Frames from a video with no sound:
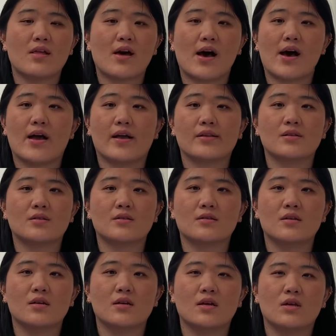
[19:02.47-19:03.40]
that
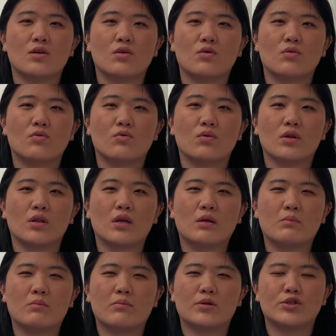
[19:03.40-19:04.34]
you
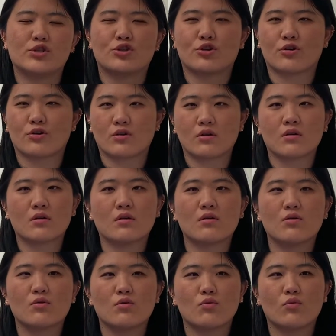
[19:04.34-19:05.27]
really
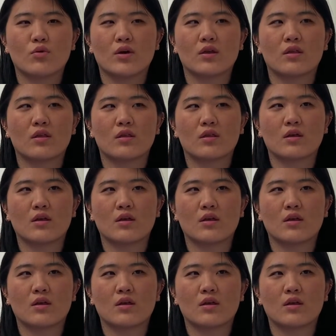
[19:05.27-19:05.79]
mature with